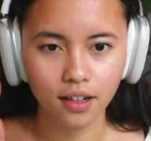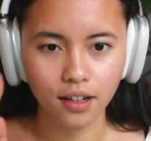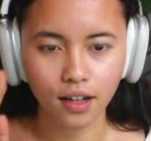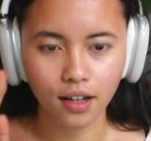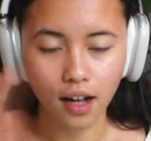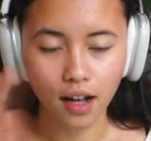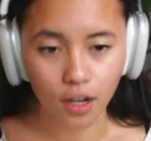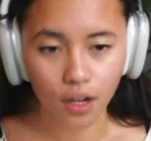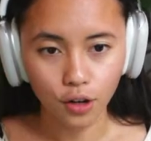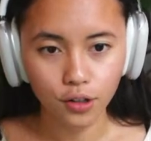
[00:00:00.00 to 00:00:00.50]

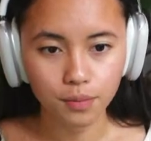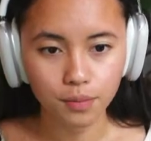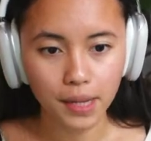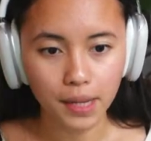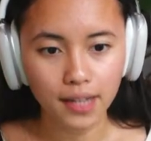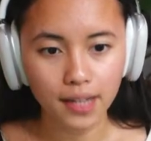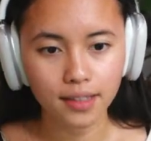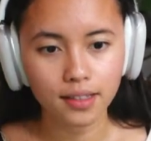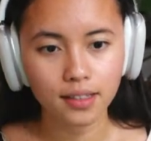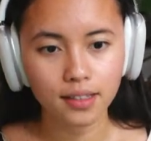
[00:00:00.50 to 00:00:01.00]
A load
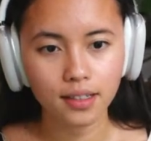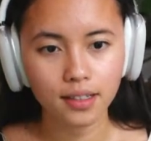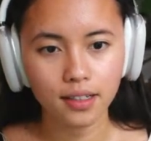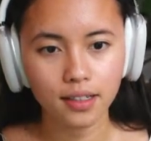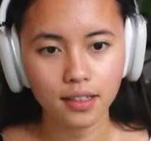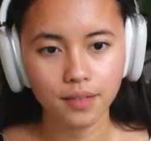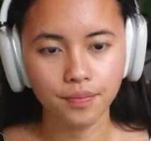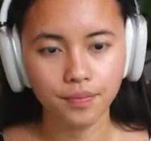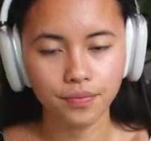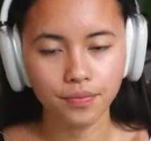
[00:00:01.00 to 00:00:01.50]

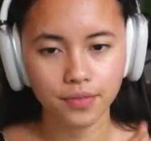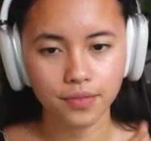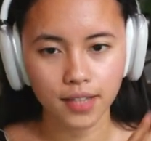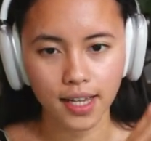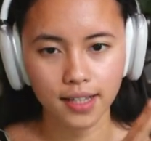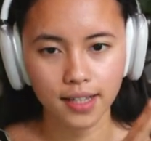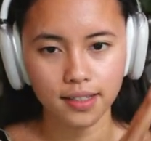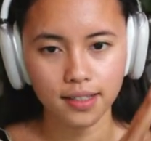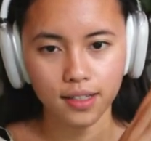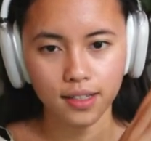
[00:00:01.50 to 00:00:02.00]
balancer takes